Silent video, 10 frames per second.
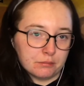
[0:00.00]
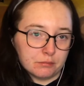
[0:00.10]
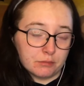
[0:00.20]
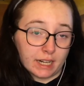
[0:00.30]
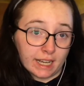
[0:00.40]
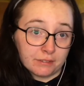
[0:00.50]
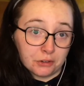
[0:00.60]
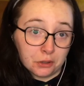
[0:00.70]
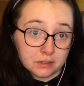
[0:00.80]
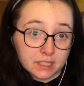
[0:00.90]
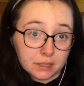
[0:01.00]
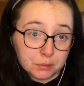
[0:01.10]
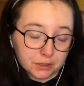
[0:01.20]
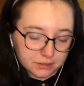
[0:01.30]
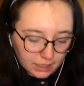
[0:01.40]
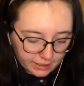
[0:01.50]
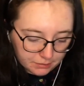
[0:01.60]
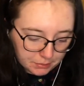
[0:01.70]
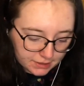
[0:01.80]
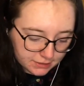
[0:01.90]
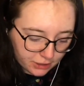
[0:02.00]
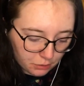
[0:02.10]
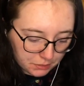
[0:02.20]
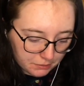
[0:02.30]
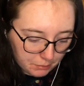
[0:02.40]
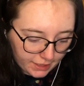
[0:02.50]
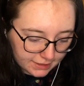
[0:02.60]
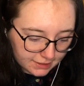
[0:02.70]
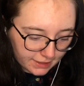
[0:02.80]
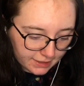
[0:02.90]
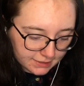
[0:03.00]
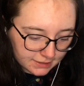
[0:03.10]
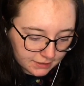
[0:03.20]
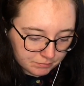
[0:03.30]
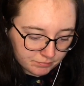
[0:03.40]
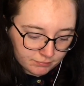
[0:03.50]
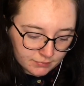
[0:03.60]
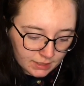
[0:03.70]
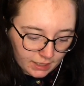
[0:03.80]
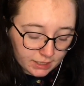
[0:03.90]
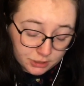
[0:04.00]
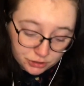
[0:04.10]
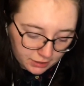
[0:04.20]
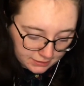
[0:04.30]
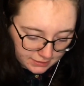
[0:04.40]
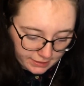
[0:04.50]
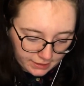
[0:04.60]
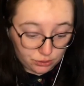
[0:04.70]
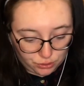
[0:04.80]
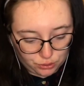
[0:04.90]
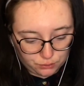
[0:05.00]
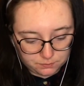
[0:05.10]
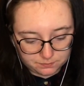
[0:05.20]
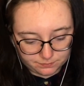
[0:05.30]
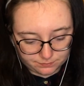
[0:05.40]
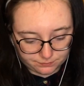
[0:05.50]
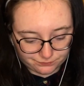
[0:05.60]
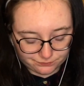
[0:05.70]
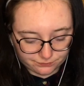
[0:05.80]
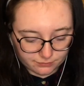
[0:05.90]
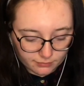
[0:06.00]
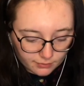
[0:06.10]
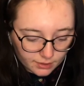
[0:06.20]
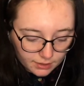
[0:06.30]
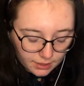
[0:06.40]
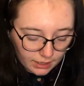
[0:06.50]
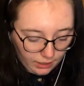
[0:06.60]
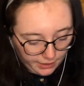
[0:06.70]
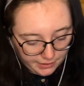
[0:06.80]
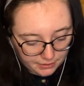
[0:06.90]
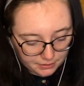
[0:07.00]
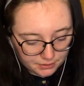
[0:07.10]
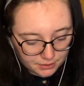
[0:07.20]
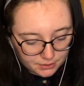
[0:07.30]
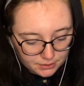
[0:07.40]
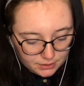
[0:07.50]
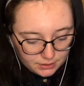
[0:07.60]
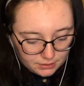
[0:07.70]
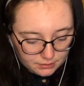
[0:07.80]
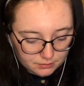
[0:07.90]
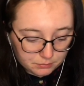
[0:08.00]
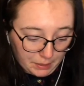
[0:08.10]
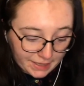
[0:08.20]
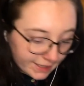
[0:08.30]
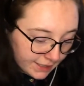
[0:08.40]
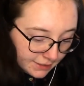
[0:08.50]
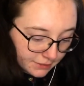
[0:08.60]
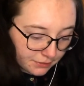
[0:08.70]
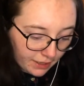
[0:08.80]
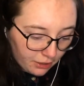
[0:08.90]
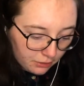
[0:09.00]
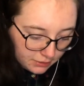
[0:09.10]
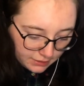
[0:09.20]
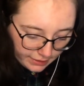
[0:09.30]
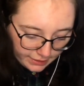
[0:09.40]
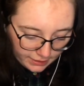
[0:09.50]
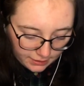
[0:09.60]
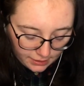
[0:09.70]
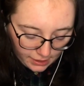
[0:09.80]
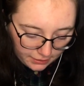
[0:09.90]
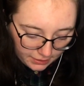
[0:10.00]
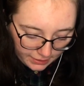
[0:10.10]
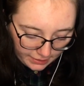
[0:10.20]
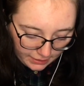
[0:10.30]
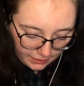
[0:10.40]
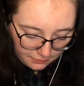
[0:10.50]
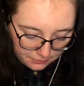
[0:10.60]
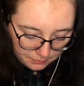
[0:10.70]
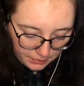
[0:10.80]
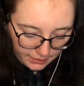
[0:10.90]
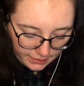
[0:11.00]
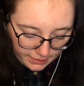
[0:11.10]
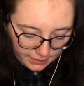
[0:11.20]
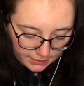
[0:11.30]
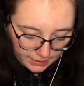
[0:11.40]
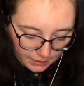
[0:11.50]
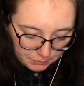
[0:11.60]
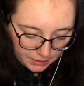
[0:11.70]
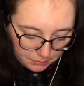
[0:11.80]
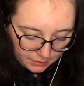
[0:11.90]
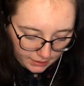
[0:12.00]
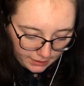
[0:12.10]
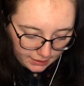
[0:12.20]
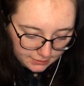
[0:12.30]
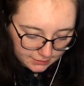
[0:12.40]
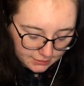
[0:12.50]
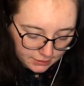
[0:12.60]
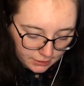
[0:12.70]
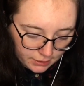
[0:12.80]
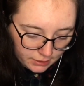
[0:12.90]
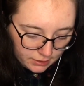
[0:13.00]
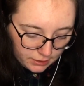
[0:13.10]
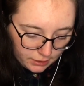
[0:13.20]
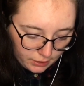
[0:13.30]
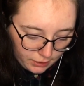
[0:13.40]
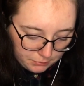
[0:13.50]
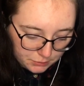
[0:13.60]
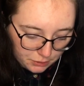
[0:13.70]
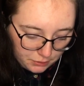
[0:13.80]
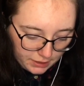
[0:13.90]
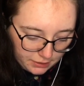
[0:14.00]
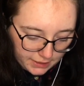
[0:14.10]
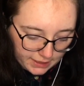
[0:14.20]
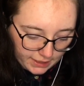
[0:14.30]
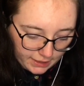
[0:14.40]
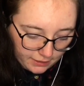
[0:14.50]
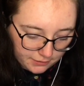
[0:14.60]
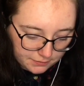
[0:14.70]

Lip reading: when I have a holiday booked, I can basically copy and paste this and adjust it to my needs for that holiday. And then I have my gap year plans. So here I have